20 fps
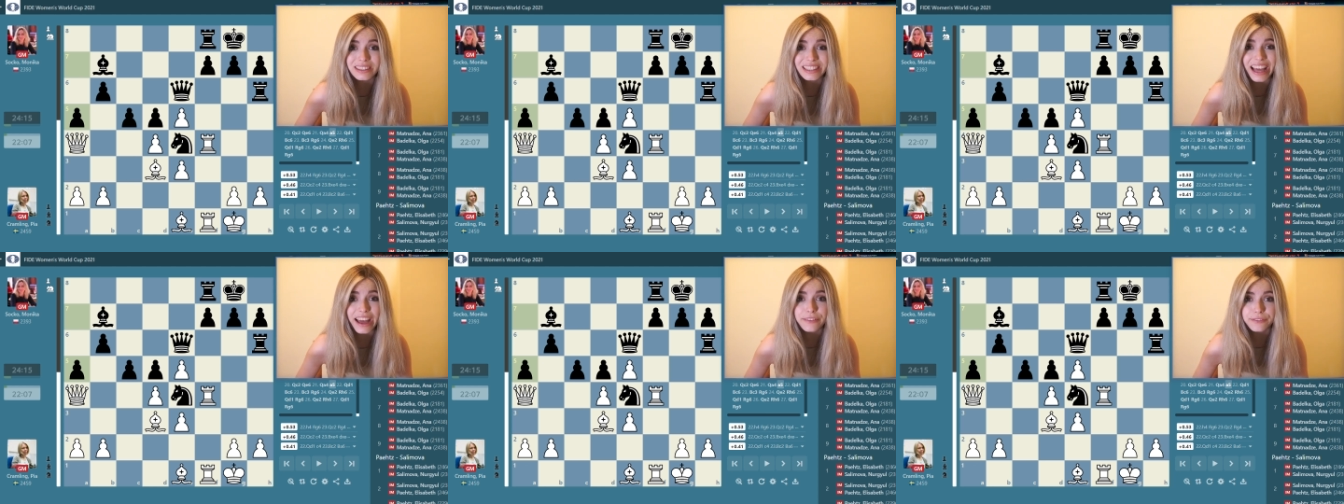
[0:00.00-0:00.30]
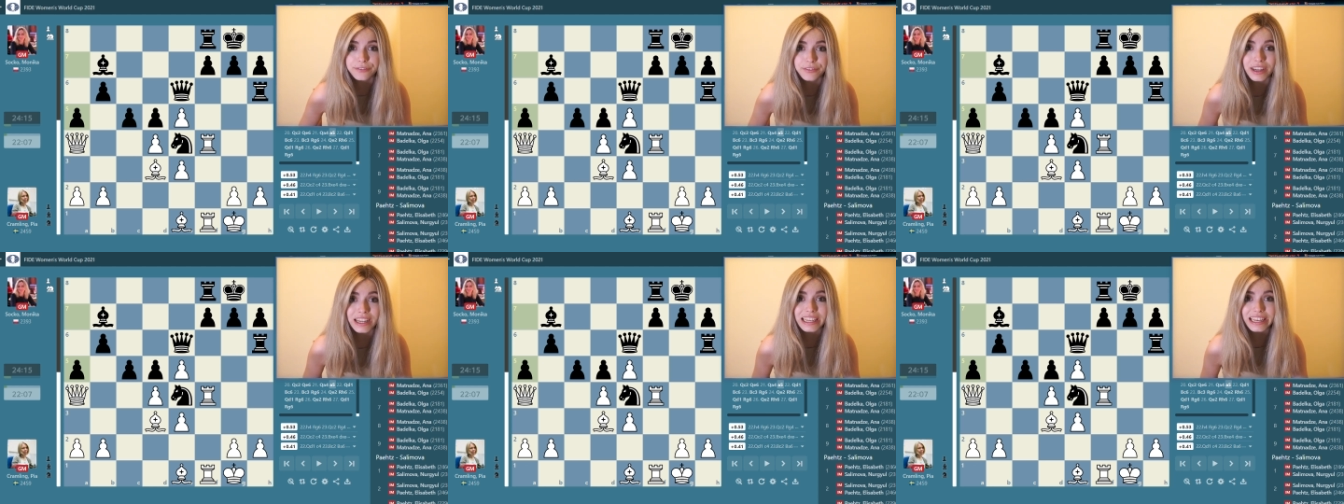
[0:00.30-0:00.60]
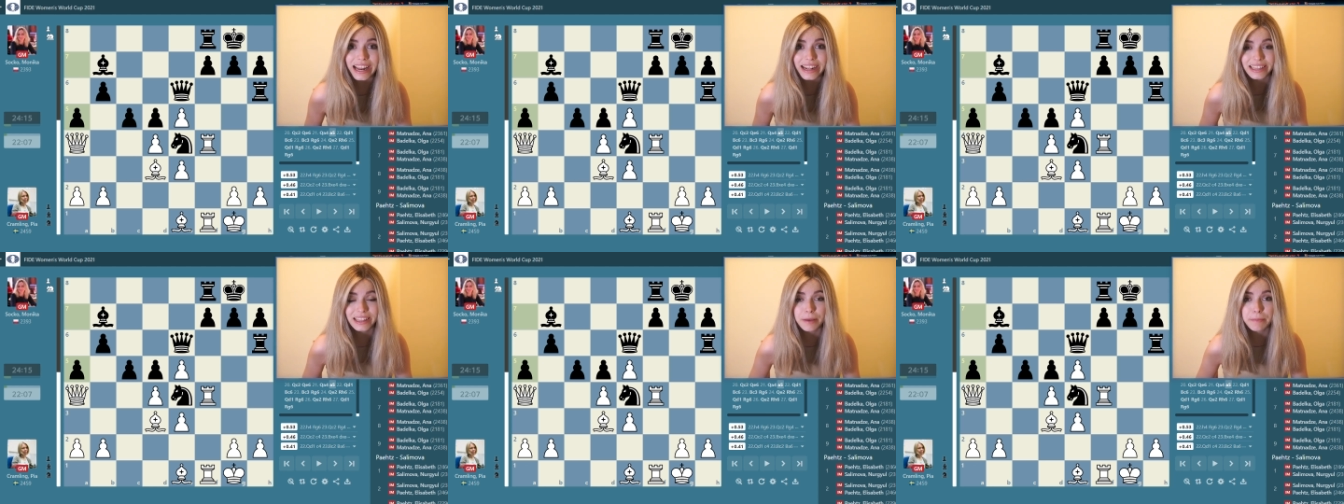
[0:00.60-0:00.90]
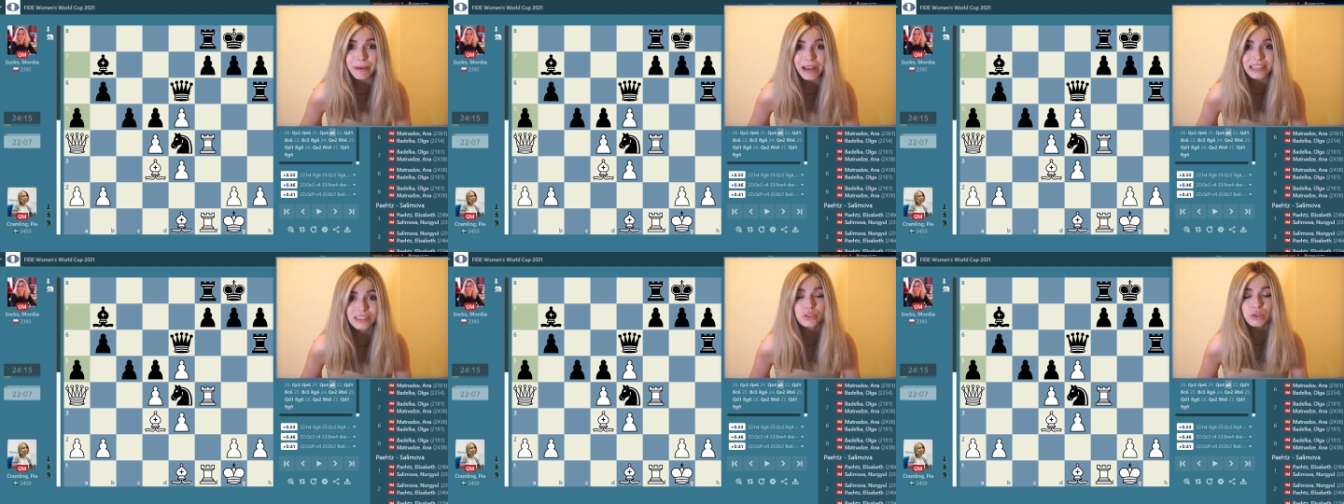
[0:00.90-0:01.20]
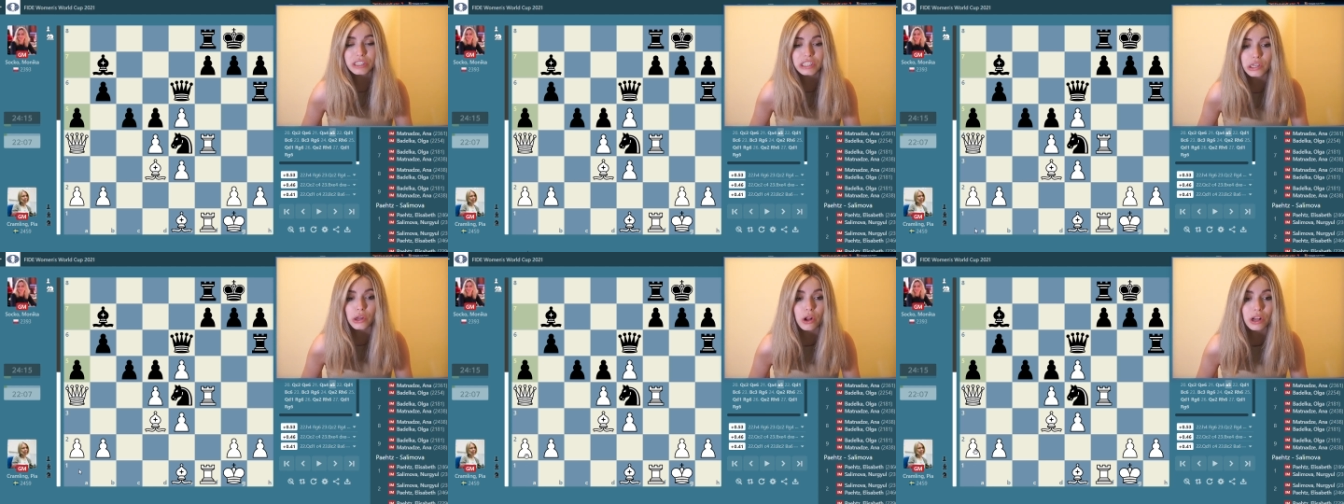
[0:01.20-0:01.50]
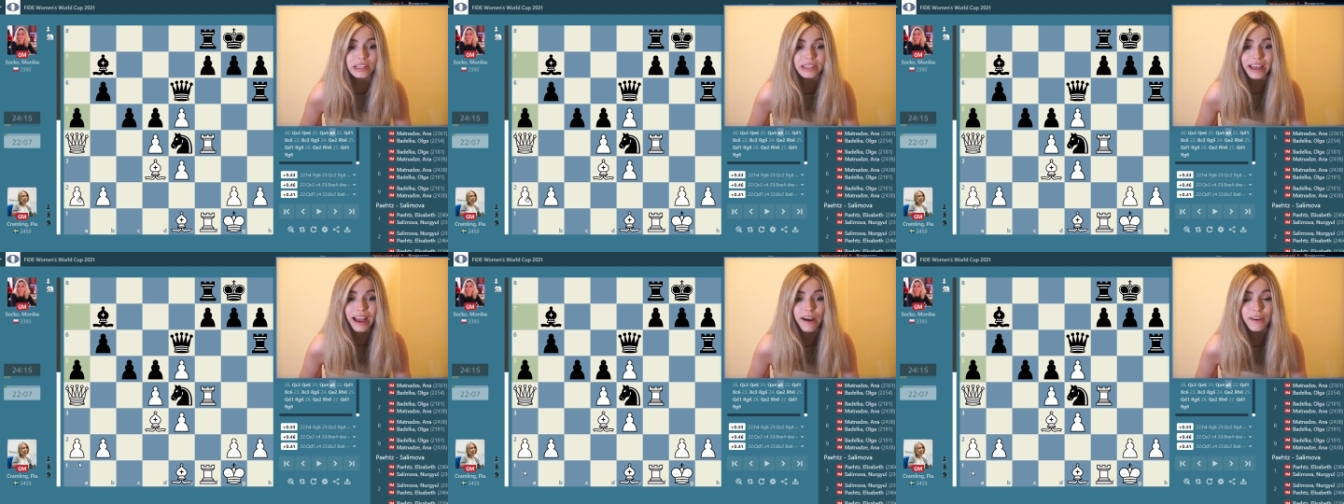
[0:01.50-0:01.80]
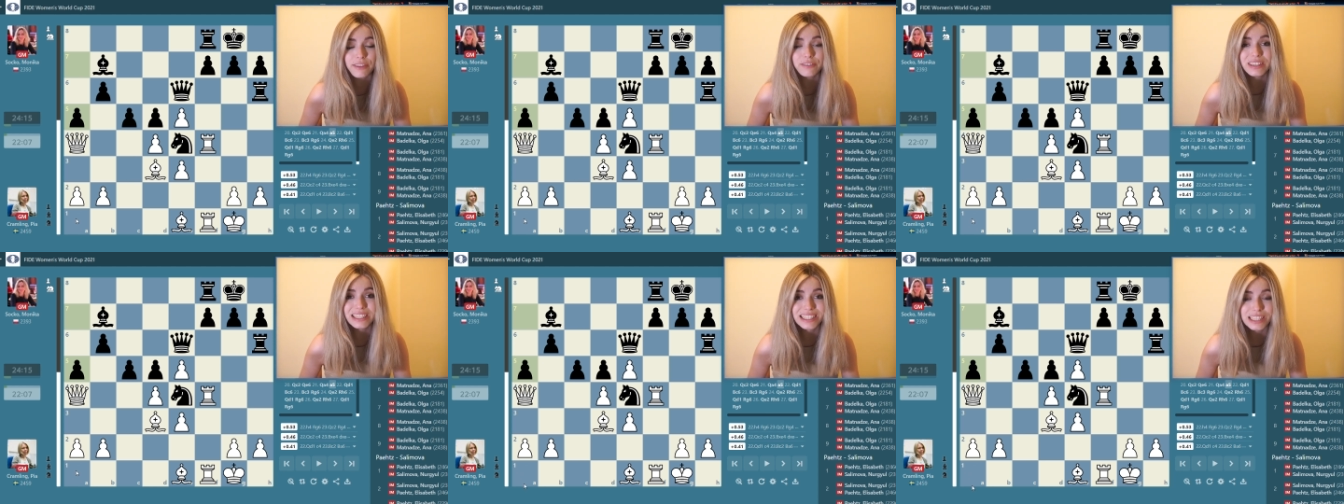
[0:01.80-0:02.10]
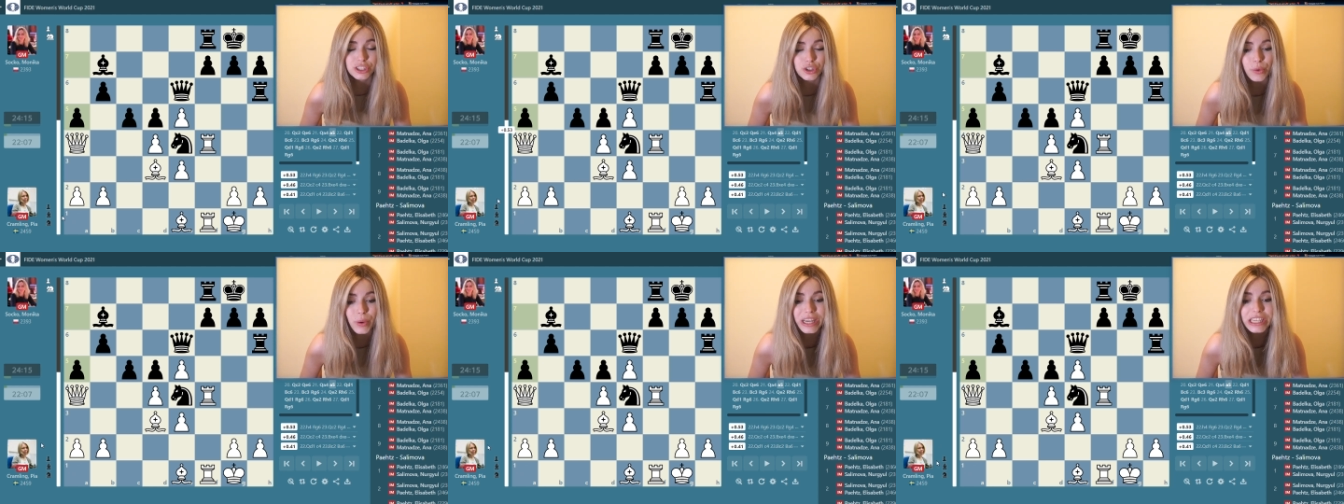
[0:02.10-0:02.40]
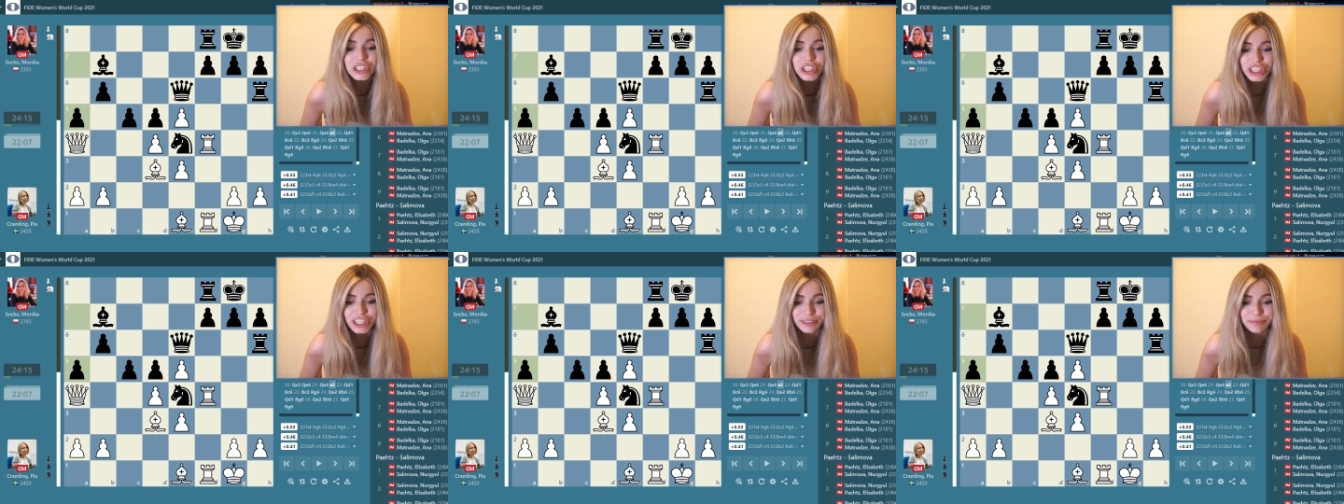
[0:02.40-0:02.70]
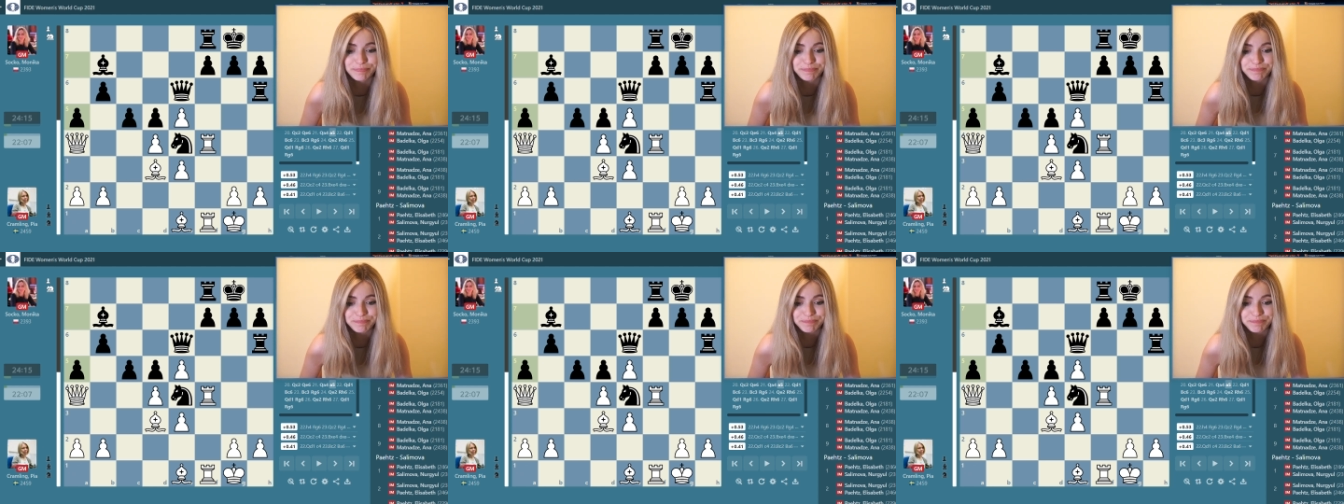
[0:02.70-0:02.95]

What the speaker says: that felt like the best result out of the situation.